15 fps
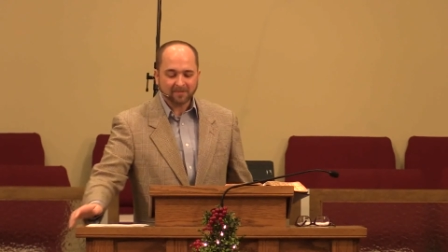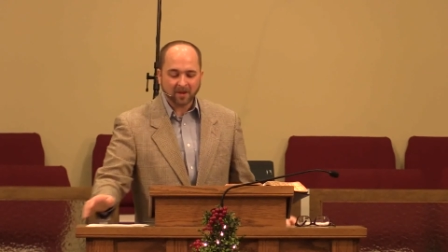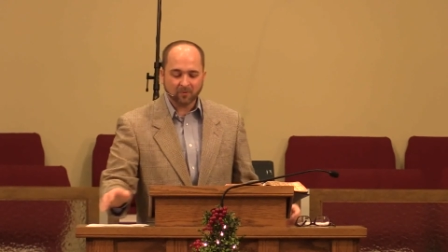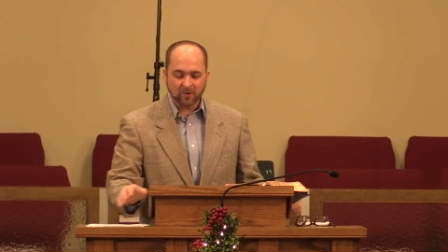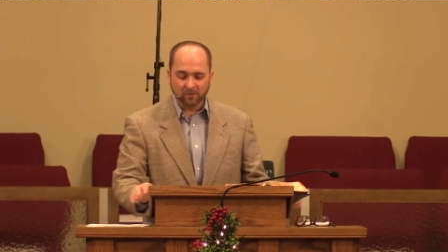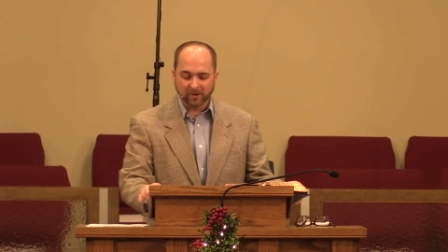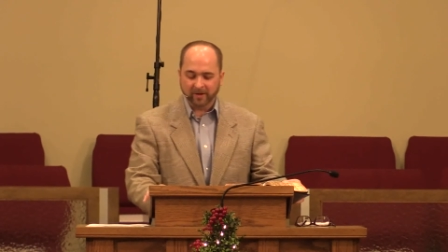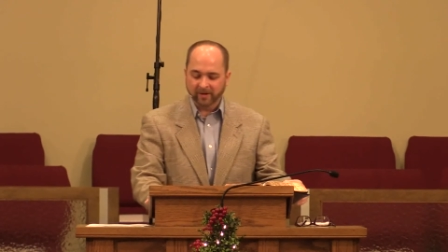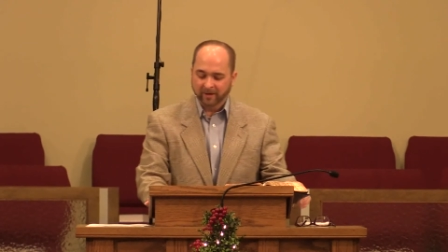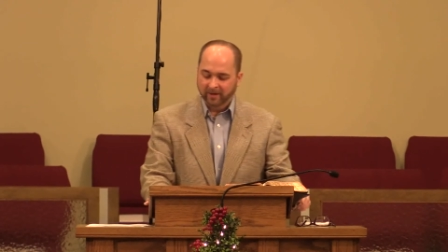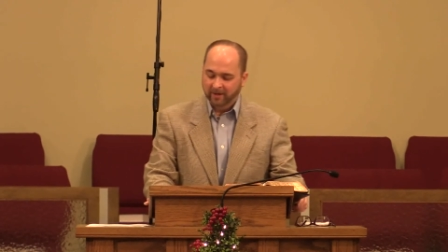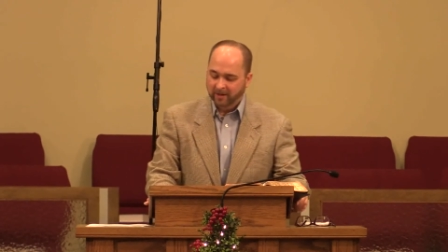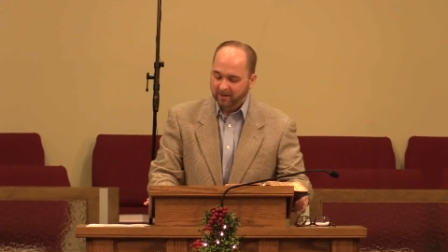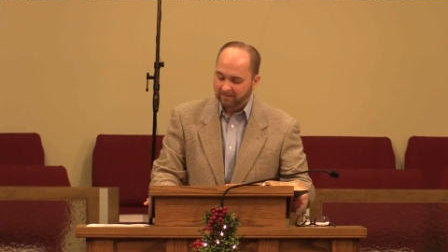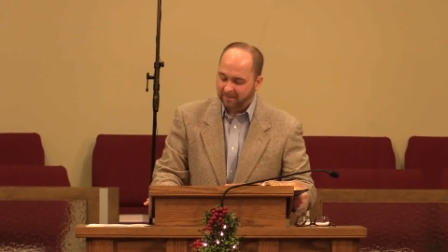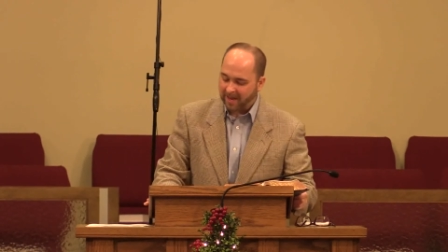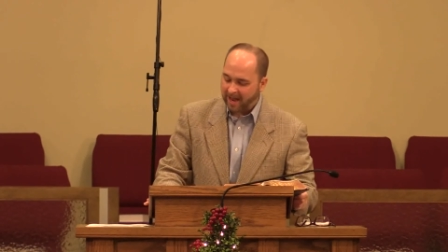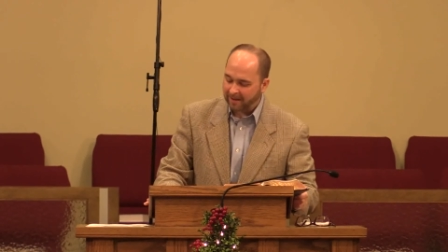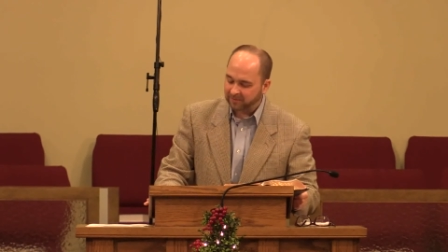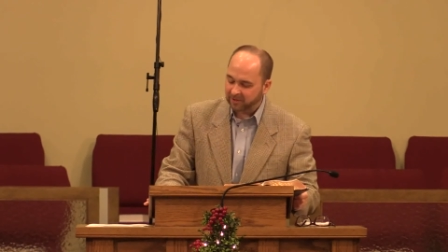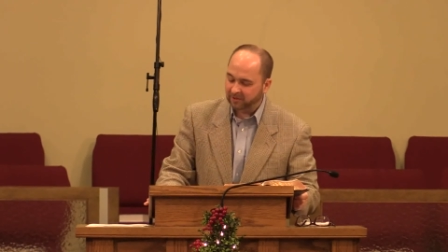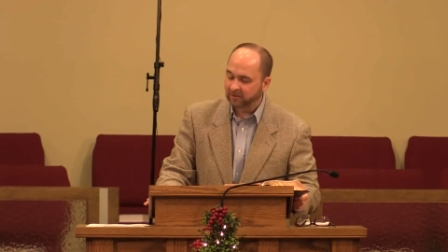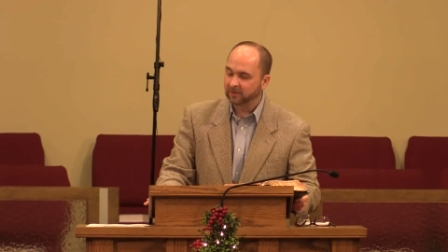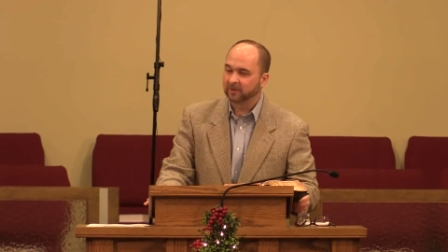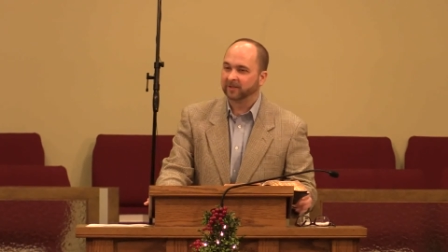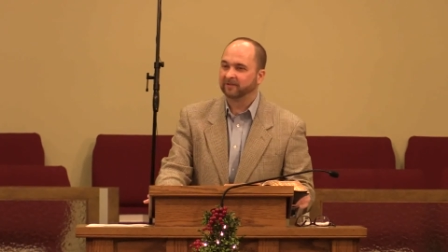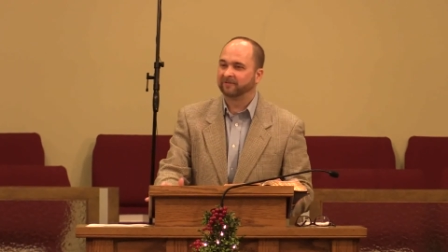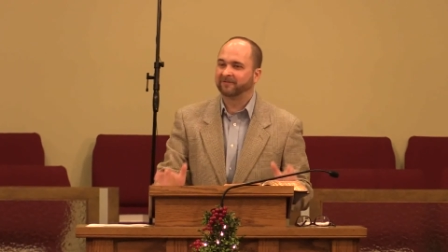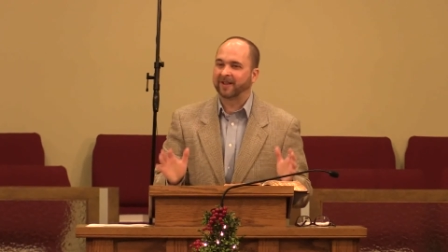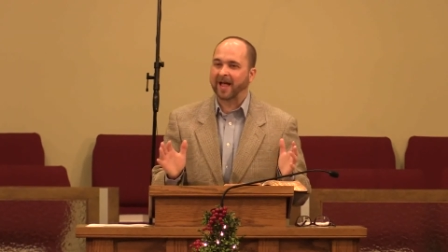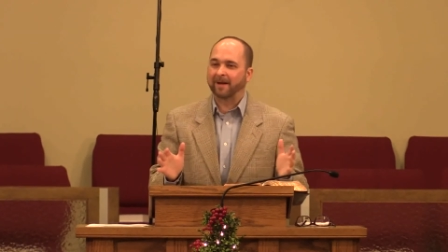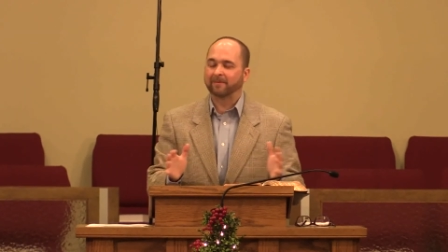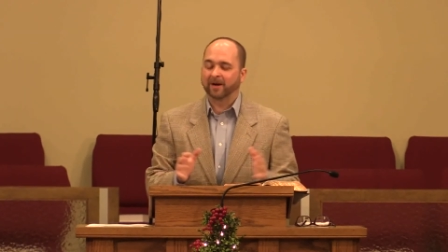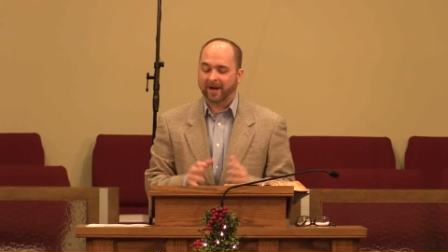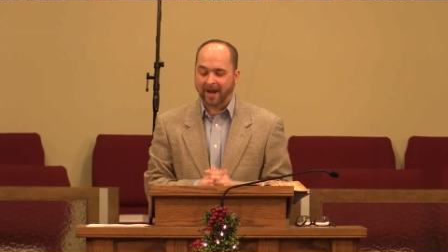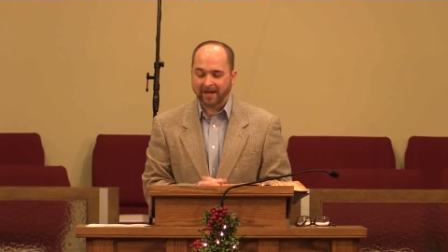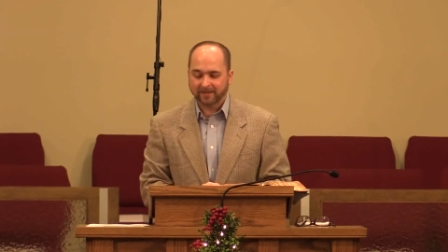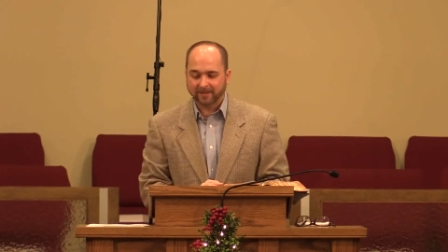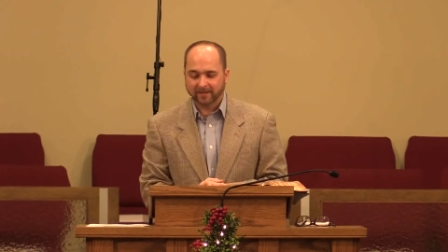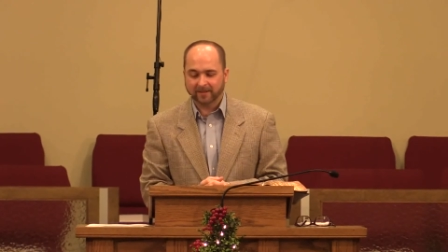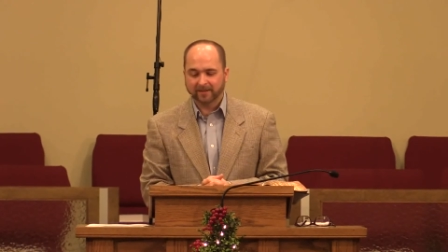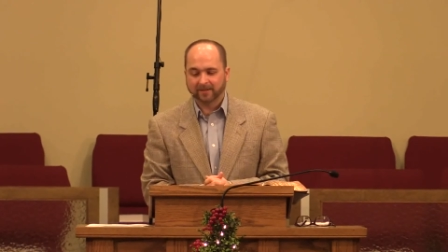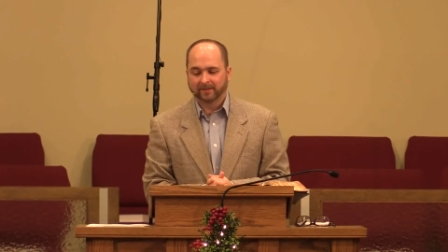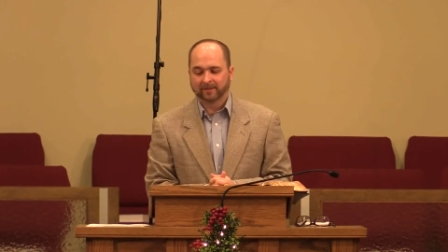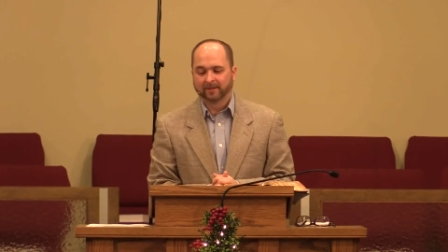We would be absolutely flabbergasted